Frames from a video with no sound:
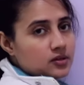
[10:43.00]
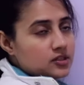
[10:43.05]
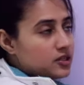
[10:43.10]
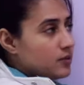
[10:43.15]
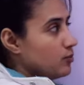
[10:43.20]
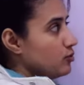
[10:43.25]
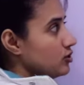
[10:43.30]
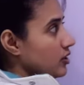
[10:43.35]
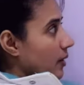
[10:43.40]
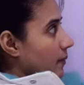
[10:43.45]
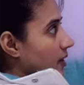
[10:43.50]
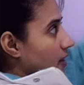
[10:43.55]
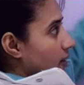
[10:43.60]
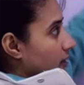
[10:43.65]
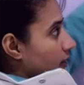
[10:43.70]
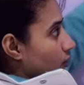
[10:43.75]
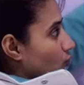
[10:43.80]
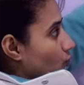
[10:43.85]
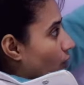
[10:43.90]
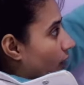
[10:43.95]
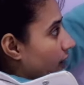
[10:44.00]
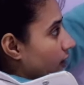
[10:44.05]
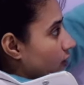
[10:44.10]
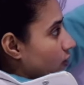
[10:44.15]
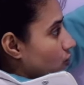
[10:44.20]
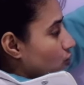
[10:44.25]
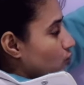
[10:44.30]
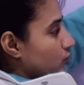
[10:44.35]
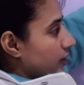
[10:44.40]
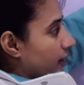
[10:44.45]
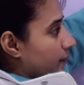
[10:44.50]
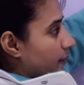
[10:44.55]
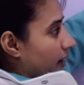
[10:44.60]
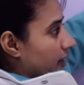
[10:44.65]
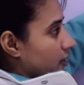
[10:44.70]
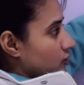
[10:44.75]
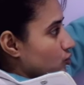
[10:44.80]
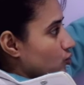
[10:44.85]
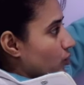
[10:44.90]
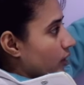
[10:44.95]
Suppose I am entering 1, 2, then
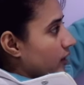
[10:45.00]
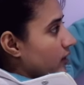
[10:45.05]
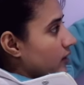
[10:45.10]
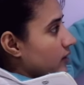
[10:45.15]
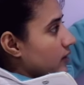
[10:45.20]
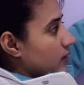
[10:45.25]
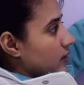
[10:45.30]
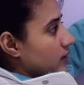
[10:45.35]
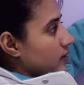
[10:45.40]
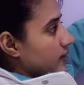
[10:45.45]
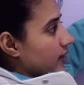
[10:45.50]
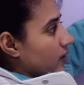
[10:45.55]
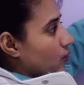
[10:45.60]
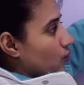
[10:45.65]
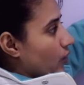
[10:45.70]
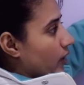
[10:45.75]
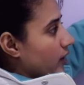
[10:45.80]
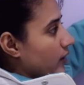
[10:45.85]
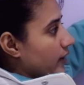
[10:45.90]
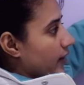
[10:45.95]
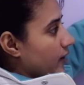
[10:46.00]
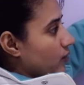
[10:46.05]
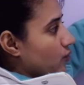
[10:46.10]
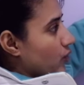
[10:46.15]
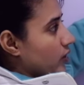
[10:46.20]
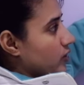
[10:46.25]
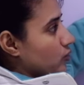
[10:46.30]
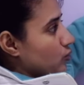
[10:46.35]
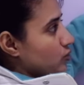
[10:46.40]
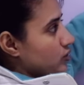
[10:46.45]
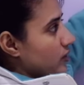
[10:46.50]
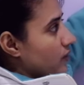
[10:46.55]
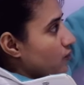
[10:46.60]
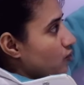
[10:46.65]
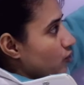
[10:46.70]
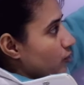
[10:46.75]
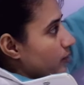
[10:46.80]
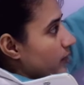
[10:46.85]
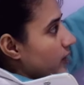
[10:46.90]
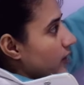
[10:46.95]
minus 1, then 1 and 1. So sum
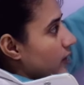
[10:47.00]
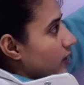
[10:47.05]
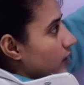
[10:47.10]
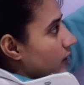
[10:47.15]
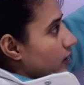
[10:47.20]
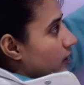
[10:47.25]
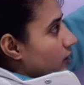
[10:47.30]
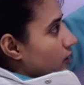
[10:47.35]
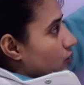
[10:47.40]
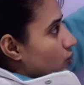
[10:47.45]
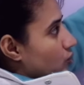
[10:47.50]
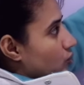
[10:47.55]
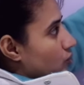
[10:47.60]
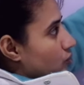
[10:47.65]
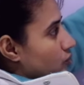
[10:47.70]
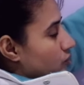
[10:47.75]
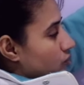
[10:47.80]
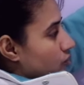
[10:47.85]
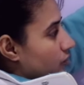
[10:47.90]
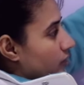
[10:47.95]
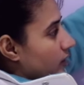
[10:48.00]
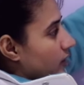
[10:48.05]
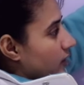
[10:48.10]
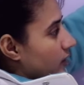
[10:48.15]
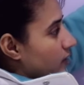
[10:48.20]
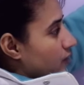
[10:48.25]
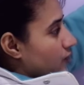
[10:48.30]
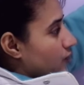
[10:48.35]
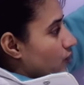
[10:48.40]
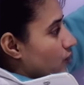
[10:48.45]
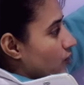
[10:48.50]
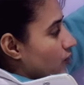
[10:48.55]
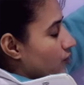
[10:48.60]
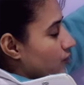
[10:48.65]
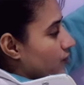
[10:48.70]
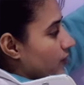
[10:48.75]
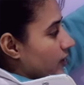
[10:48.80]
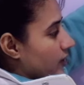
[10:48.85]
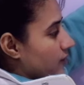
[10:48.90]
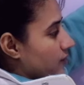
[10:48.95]
would be 3, 4,
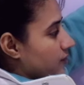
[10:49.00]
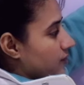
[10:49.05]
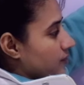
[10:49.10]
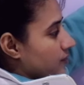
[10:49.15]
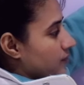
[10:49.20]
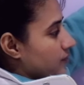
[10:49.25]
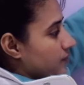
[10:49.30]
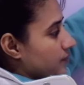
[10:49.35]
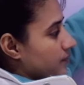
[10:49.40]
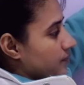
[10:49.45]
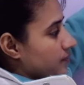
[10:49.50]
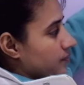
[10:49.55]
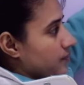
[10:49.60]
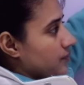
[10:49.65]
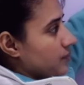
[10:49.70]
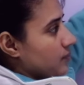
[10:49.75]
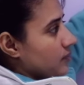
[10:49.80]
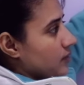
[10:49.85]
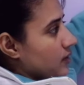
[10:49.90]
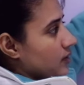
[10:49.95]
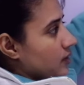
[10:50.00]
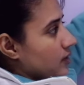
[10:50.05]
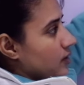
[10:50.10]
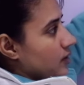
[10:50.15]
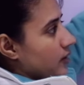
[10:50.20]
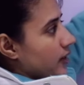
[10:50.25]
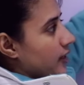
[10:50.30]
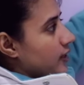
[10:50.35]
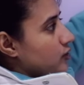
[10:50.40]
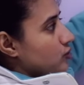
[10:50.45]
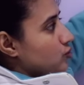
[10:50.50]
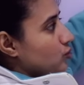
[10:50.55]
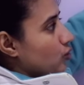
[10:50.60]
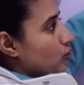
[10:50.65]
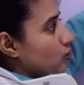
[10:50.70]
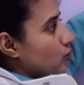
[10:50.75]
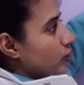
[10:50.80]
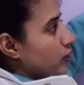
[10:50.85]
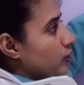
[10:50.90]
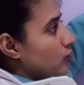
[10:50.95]
5. It is
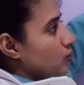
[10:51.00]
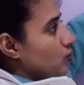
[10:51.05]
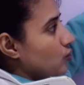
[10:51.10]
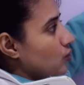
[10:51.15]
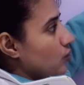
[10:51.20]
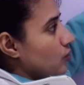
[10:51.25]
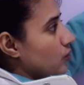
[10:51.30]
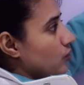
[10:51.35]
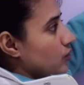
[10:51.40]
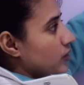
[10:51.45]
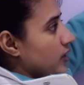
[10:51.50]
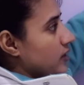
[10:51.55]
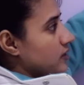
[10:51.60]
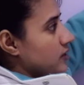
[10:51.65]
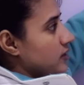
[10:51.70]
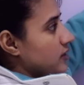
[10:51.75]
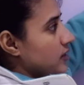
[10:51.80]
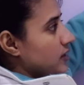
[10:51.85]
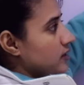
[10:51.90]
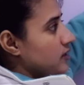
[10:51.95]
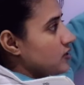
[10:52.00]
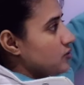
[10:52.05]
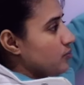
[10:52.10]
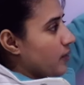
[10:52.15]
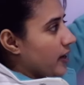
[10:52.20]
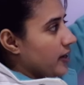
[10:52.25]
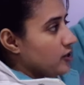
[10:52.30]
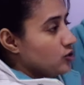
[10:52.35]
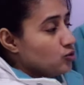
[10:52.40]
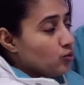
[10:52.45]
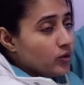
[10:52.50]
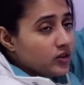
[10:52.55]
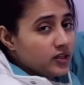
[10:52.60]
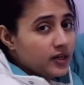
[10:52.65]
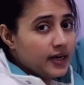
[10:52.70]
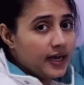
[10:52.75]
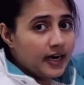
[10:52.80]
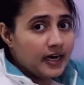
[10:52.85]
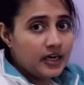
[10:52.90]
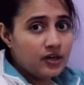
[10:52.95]
not going to consider this minus 1,
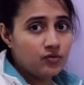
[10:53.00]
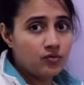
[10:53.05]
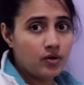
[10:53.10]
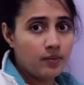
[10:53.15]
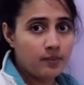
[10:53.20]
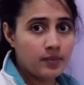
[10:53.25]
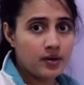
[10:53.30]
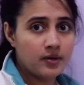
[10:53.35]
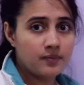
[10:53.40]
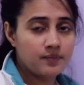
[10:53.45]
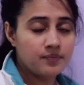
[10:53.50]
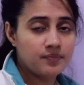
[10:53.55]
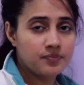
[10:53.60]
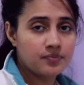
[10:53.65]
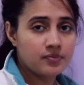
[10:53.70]
the negative number,